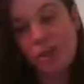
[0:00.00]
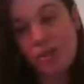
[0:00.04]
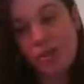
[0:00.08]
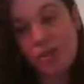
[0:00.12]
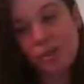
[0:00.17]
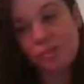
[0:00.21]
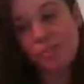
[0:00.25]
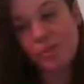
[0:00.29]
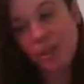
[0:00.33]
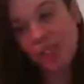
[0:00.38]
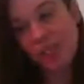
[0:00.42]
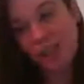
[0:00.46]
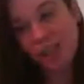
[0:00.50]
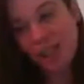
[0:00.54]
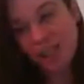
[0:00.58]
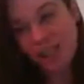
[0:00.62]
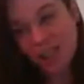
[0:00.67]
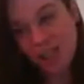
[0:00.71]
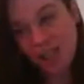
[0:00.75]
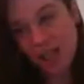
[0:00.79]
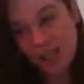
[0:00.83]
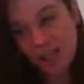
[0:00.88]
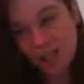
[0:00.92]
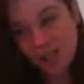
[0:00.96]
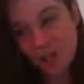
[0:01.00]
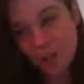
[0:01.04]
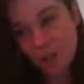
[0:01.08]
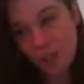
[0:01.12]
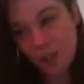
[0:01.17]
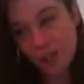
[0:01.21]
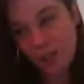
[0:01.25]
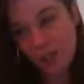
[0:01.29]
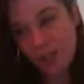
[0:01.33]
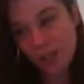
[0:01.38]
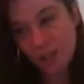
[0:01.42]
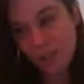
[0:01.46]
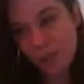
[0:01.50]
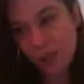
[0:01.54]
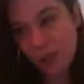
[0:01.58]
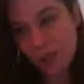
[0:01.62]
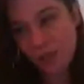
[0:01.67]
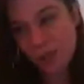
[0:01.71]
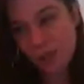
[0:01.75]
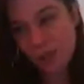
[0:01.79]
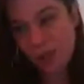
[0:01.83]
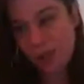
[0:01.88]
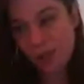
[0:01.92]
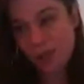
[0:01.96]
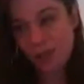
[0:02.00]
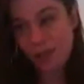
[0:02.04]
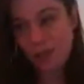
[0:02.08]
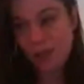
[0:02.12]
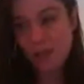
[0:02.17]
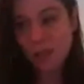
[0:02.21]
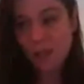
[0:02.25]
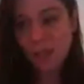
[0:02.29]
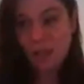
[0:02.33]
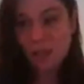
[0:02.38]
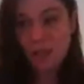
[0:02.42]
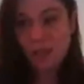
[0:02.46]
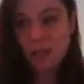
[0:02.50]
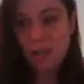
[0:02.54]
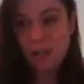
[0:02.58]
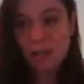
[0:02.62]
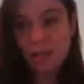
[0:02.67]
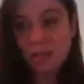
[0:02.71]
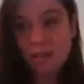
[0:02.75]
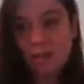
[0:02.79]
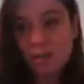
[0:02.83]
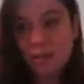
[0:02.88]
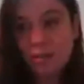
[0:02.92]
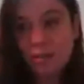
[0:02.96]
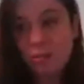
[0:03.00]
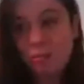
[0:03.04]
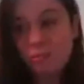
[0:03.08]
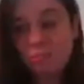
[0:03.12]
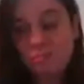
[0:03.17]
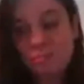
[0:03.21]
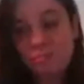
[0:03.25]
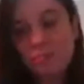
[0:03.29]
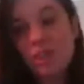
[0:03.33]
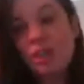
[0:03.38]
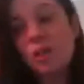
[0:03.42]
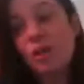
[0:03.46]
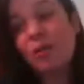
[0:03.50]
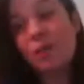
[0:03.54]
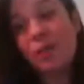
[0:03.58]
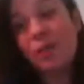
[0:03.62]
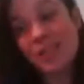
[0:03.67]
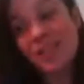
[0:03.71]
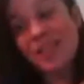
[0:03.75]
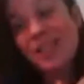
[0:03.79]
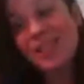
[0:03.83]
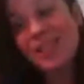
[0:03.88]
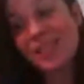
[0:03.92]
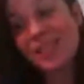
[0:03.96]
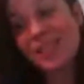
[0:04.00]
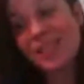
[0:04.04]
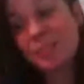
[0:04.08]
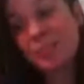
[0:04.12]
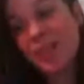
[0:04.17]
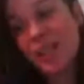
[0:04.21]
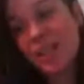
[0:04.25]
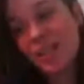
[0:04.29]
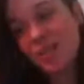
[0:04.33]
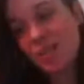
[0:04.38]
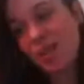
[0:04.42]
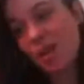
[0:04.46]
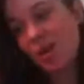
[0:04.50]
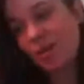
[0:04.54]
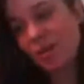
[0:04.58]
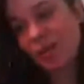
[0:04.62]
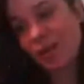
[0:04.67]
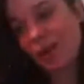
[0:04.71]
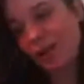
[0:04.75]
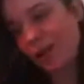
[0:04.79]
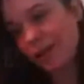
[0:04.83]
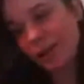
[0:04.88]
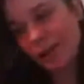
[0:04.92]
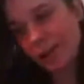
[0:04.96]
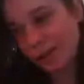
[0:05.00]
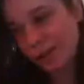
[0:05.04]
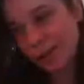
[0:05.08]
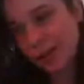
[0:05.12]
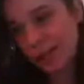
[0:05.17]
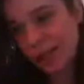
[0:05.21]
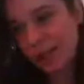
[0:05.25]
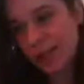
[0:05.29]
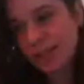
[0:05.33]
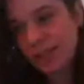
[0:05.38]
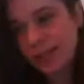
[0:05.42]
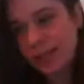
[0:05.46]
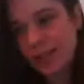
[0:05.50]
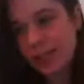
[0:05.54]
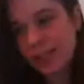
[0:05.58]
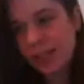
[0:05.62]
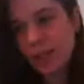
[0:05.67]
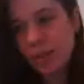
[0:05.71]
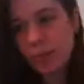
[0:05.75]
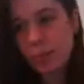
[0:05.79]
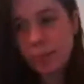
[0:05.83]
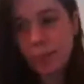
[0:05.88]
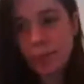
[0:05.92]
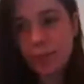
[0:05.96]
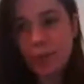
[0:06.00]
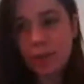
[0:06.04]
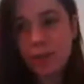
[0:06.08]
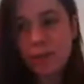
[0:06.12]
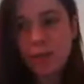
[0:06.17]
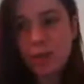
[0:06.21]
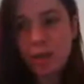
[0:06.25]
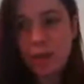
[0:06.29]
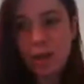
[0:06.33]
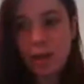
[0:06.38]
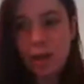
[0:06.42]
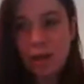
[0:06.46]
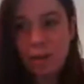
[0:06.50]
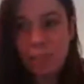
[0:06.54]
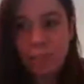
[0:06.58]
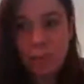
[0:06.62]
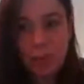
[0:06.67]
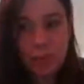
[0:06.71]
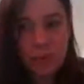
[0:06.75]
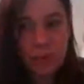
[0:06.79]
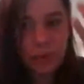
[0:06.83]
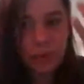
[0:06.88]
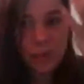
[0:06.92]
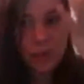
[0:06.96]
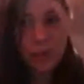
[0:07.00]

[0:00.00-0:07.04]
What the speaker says: or something like that. So at this point, it displays all the content that's there. But Bo's